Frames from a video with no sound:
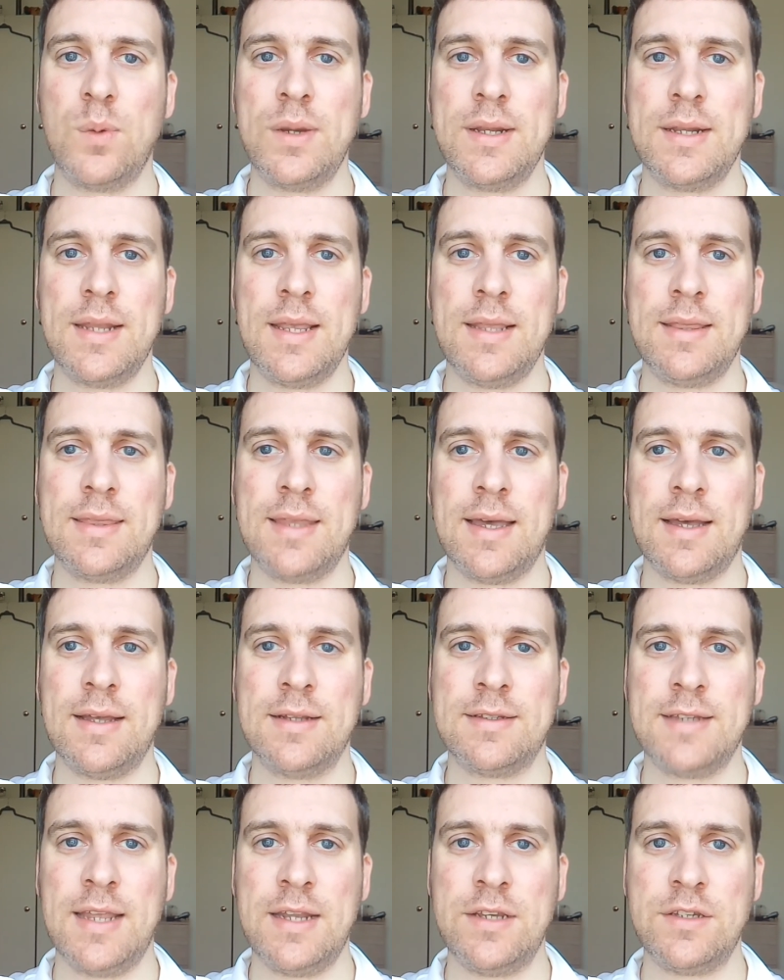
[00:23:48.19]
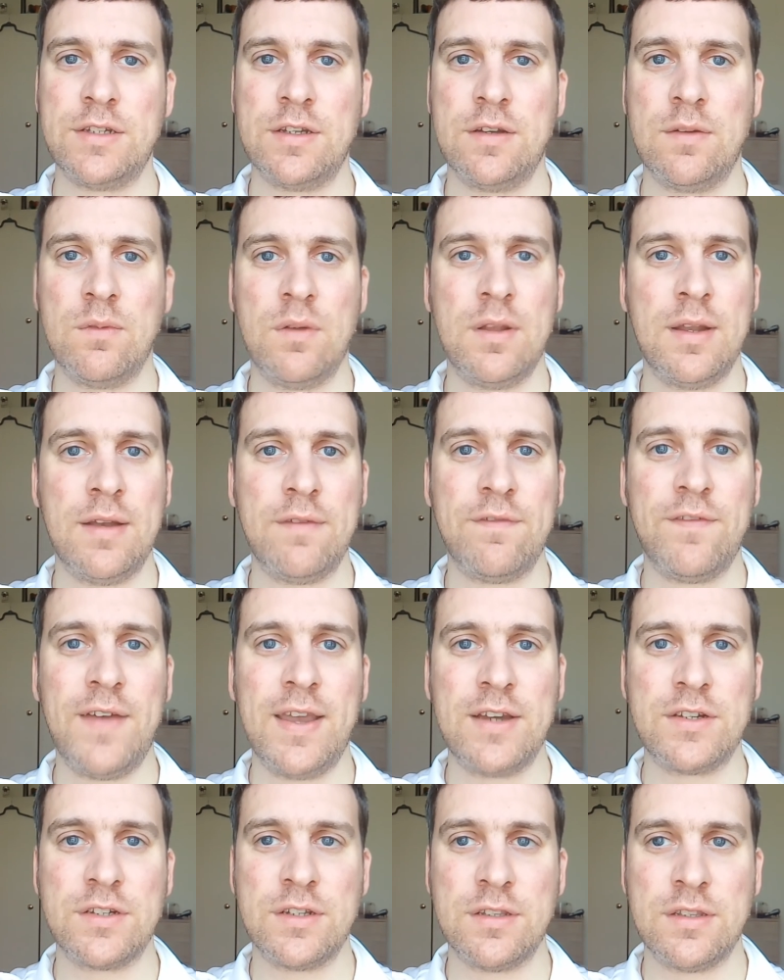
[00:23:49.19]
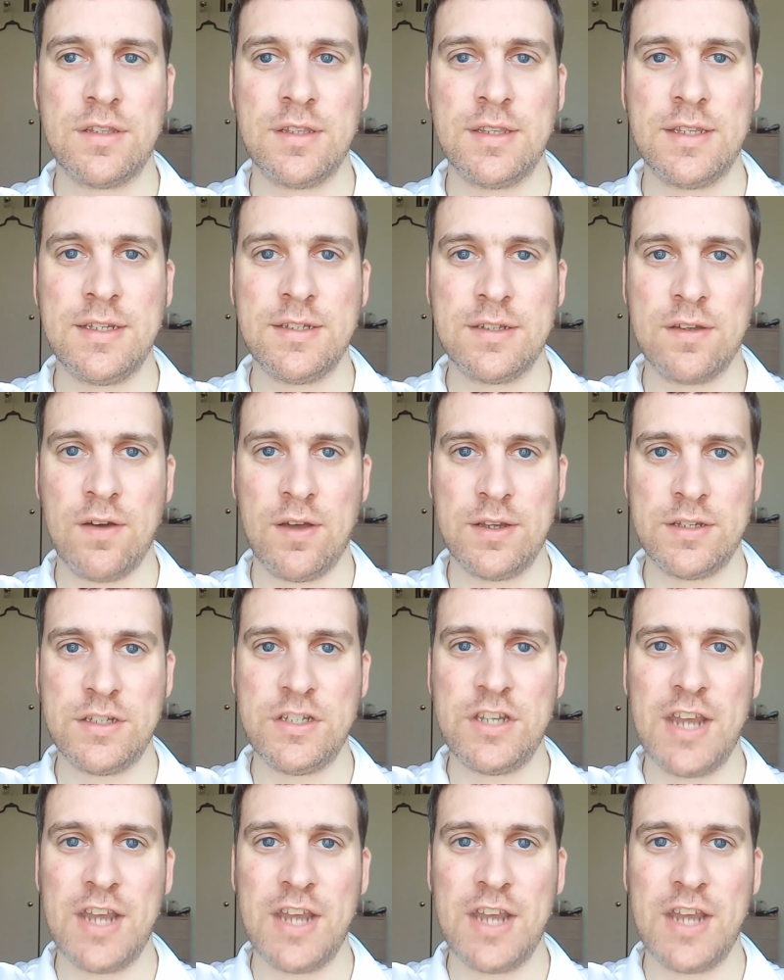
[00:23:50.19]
We need that attention and affection that these guys